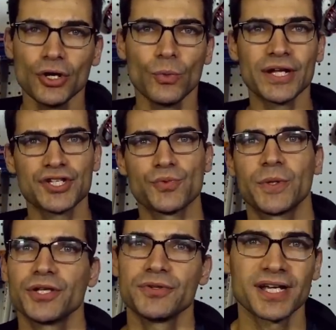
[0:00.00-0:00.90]
which
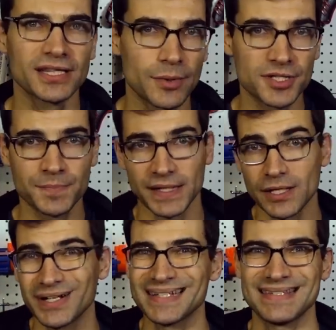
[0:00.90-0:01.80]
when you're using a lower spring
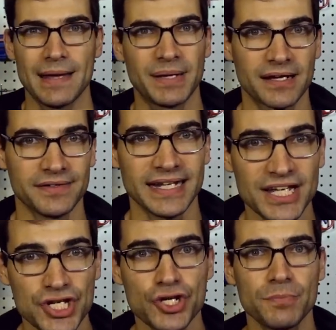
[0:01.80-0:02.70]
load isn't that big of an
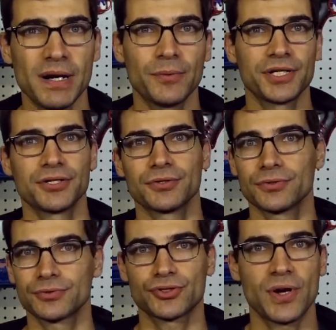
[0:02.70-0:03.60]
issue, but when
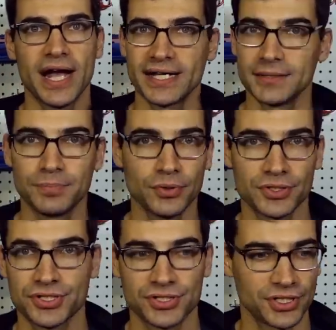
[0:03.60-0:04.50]
you're trying to
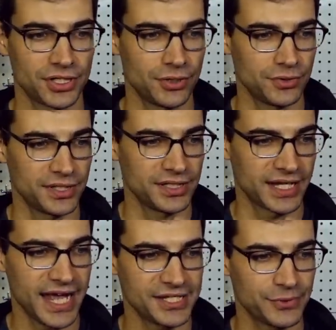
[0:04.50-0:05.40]
push, you know,
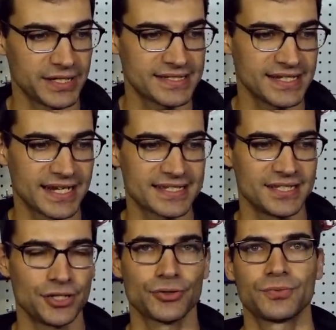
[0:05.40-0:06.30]
the K26
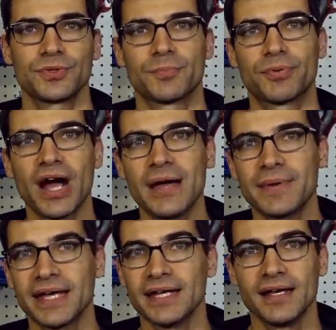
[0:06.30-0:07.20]
and you're
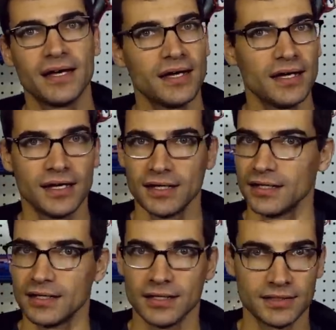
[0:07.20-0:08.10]
priming it
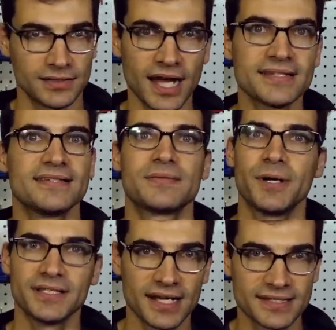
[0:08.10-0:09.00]
dozens
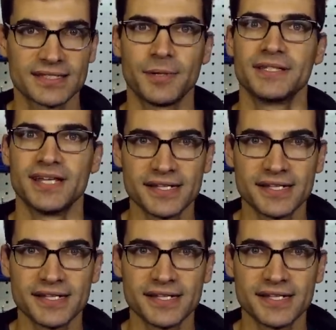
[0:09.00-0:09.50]
upon dozens upon